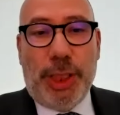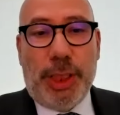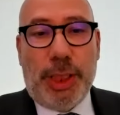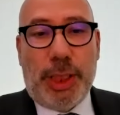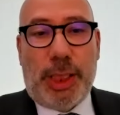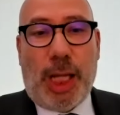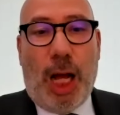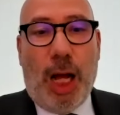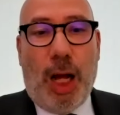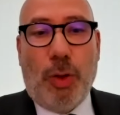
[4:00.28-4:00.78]

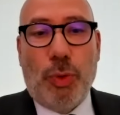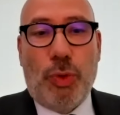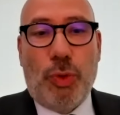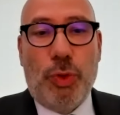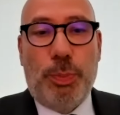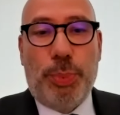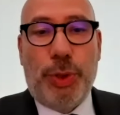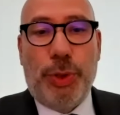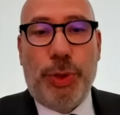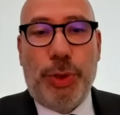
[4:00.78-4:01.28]
is how
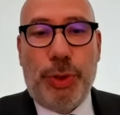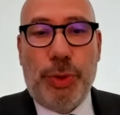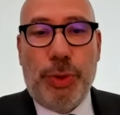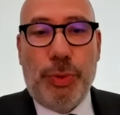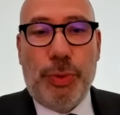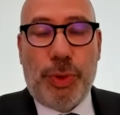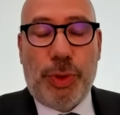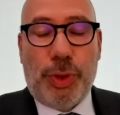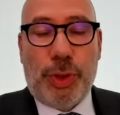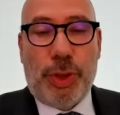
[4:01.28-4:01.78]
to
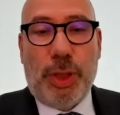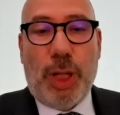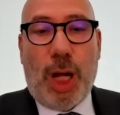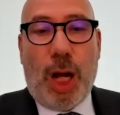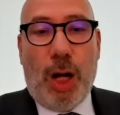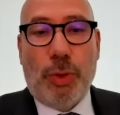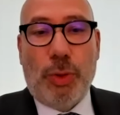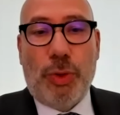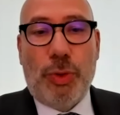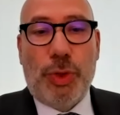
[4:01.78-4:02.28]
produce,
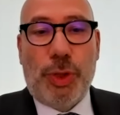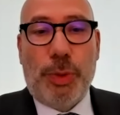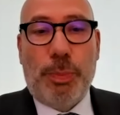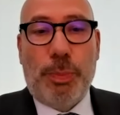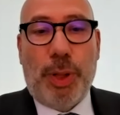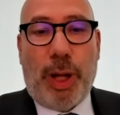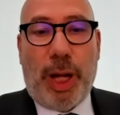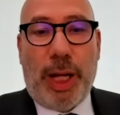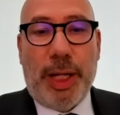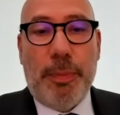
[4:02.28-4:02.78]
how to
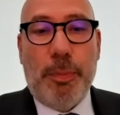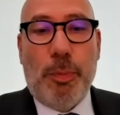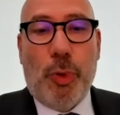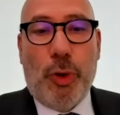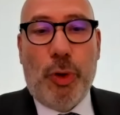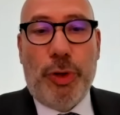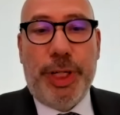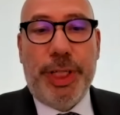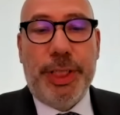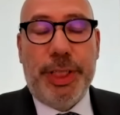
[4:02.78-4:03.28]
supply
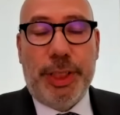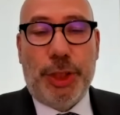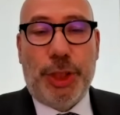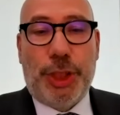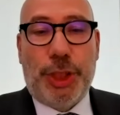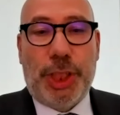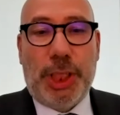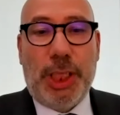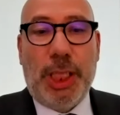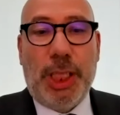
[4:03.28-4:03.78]
more
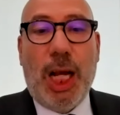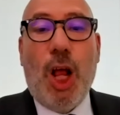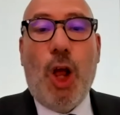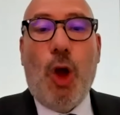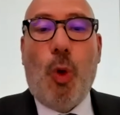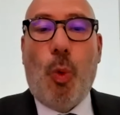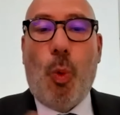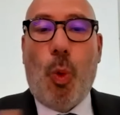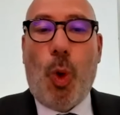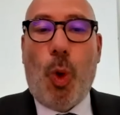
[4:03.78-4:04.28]
energy
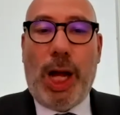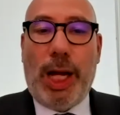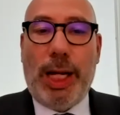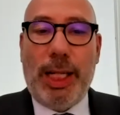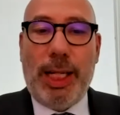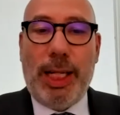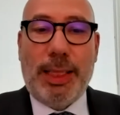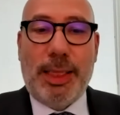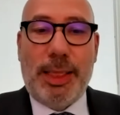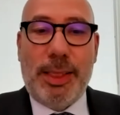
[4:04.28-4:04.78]
while
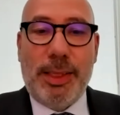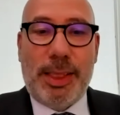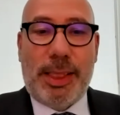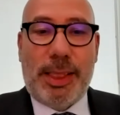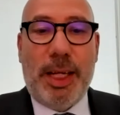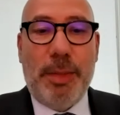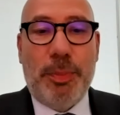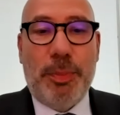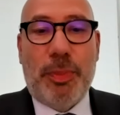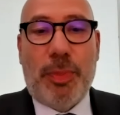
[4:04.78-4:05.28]
at the
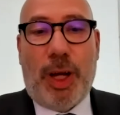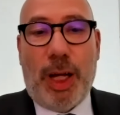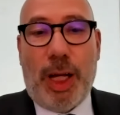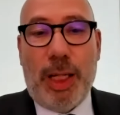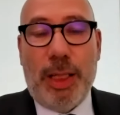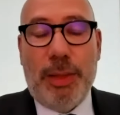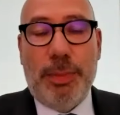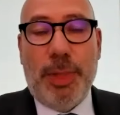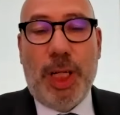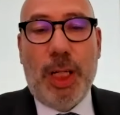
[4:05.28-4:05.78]
same
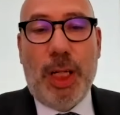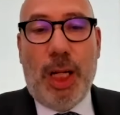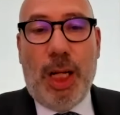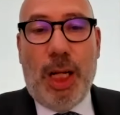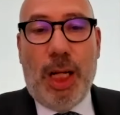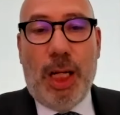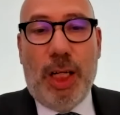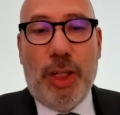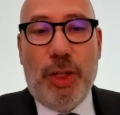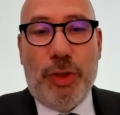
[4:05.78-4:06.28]
time
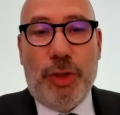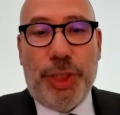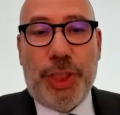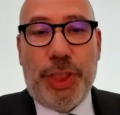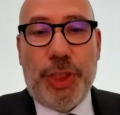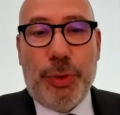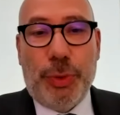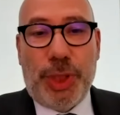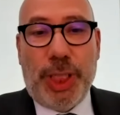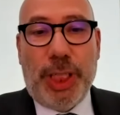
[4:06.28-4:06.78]
uh,
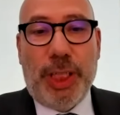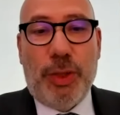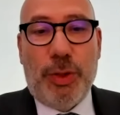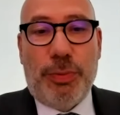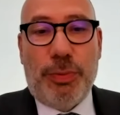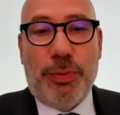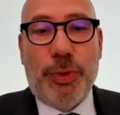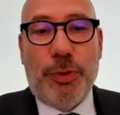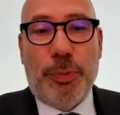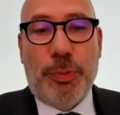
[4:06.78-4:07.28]
reducing the
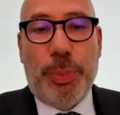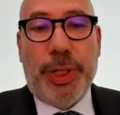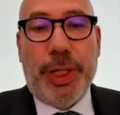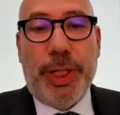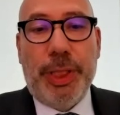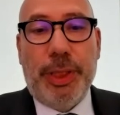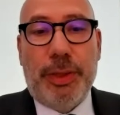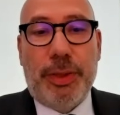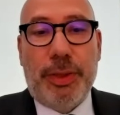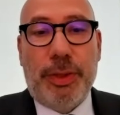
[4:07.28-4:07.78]

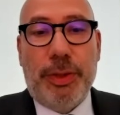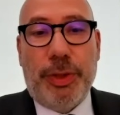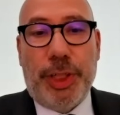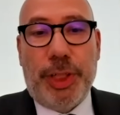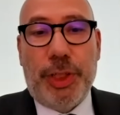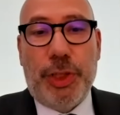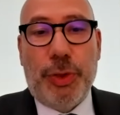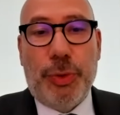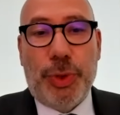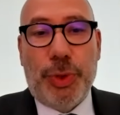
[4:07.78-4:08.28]
footprint, uh,
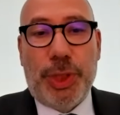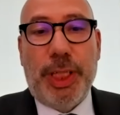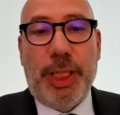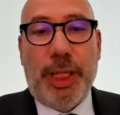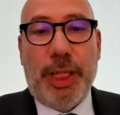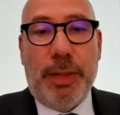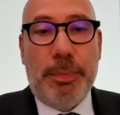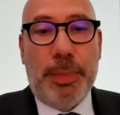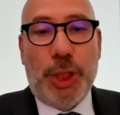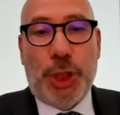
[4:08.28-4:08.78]
reducing
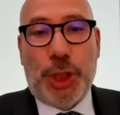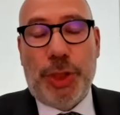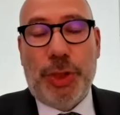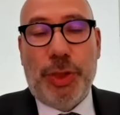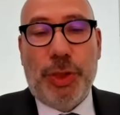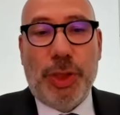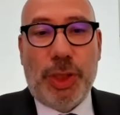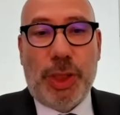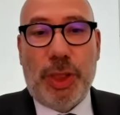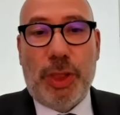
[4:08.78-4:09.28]

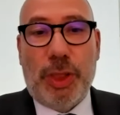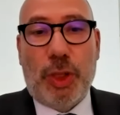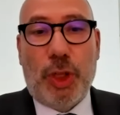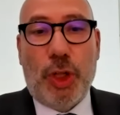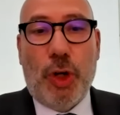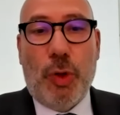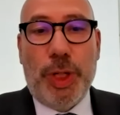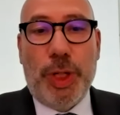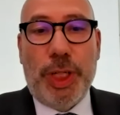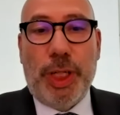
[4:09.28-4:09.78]
emissions,
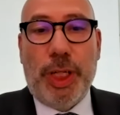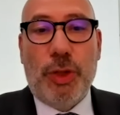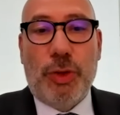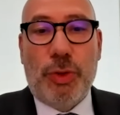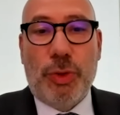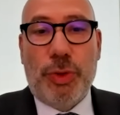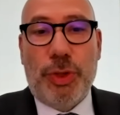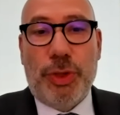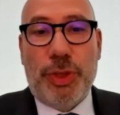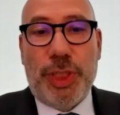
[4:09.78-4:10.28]
going
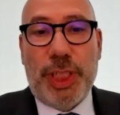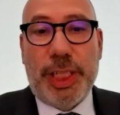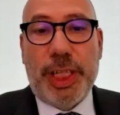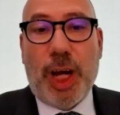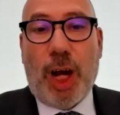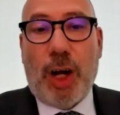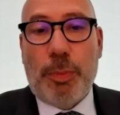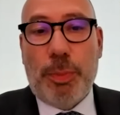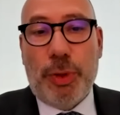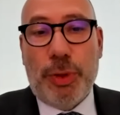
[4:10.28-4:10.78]
into the
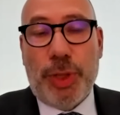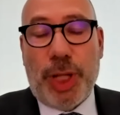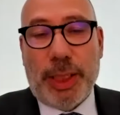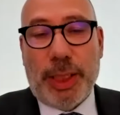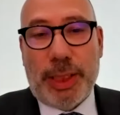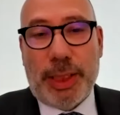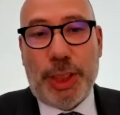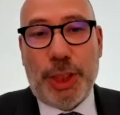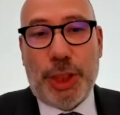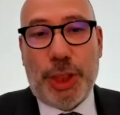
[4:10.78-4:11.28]

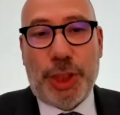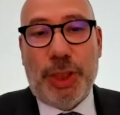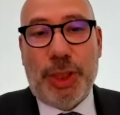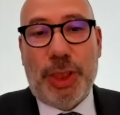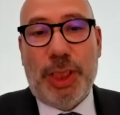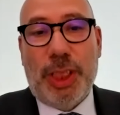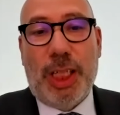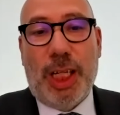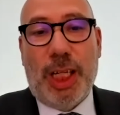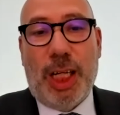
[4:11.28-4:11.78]

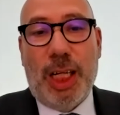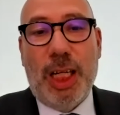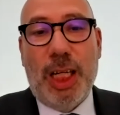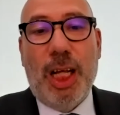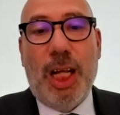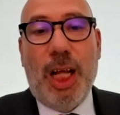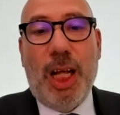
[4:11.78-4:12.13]
decarbonization